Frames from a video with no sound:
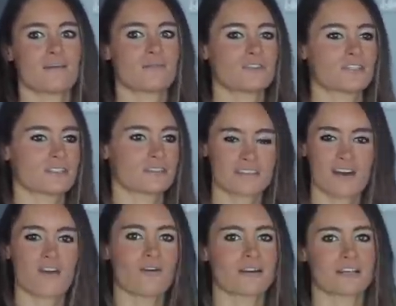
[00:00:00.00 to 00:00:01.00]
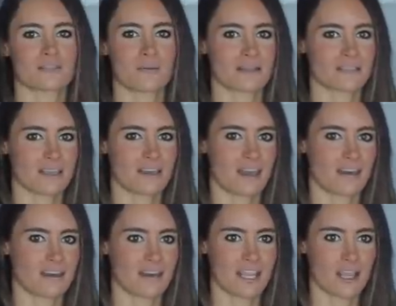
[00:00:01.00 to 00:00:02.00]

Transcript: was just so unexpected and